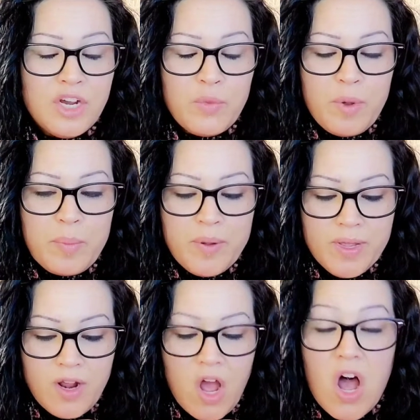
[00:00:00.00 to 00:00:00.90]
will
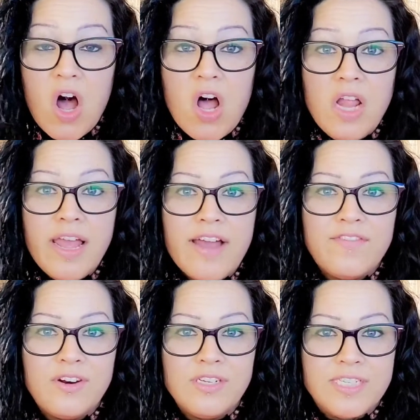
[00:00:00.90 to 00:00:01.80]
put all
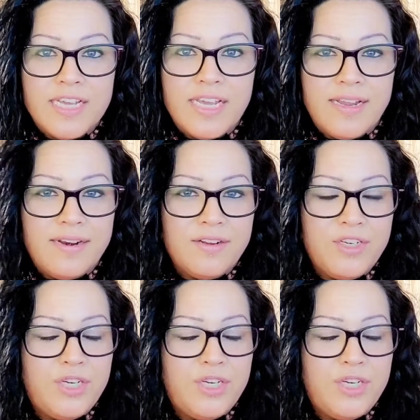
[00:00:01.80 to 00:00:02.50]
efforts in